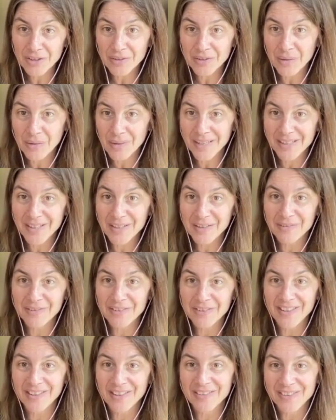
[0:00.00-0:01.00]
I want to go over
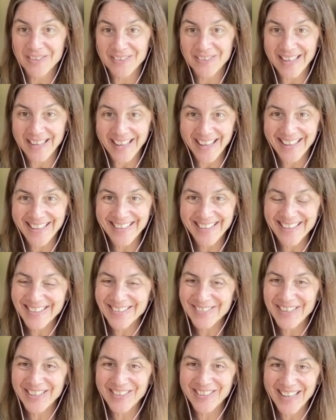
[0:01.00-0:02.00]
there and do that. That'd
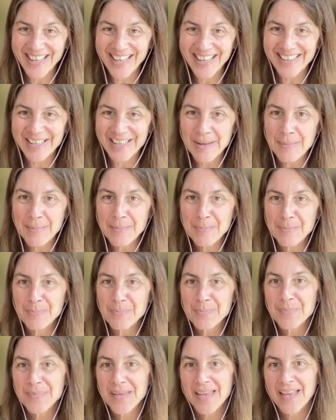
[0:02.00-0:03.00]
be great.
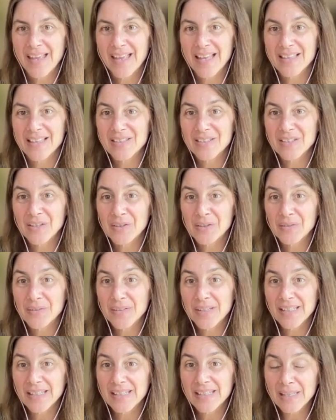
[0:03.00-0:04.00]
And
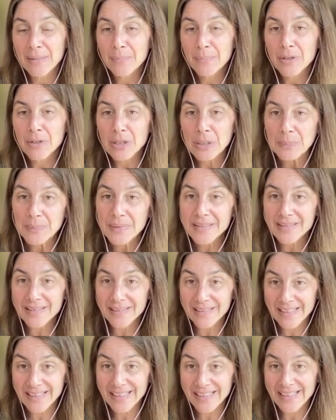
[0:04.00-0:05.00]
so he
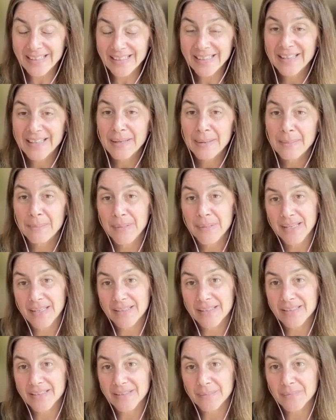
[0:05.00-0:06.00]
purposely
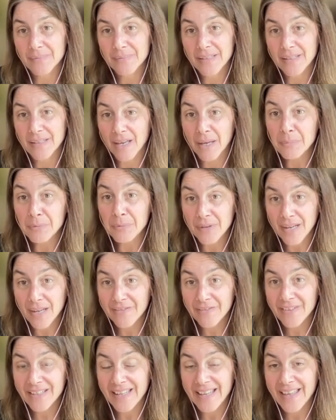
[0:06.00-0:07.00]
picked a
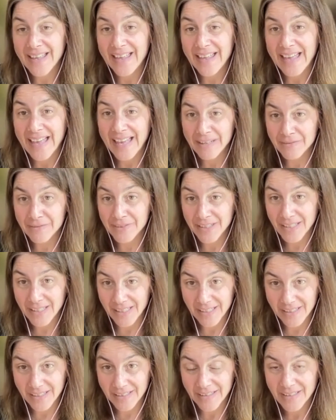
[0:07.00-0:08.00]
nonprofit
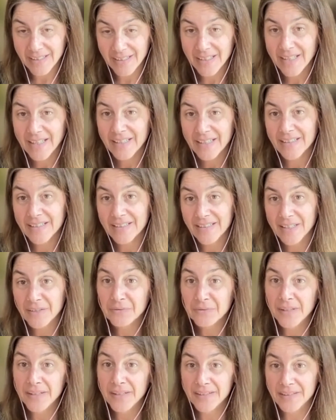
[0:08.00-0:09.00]
advocate to then
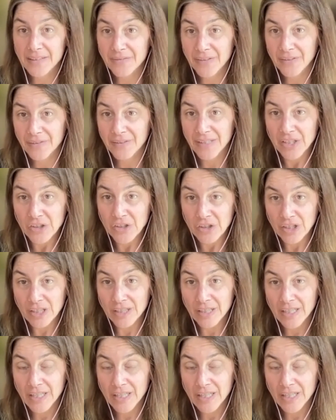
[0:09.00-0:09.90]
run his foundation.